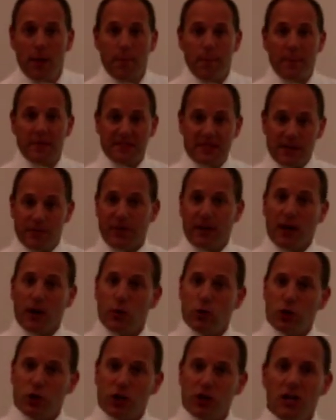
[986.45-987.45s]
Pacific
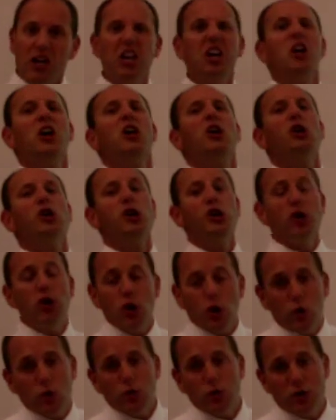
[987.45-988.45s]
Ocean,
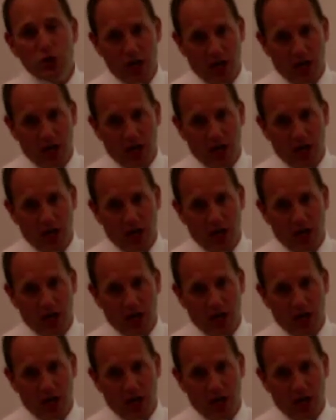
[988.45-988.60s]
huge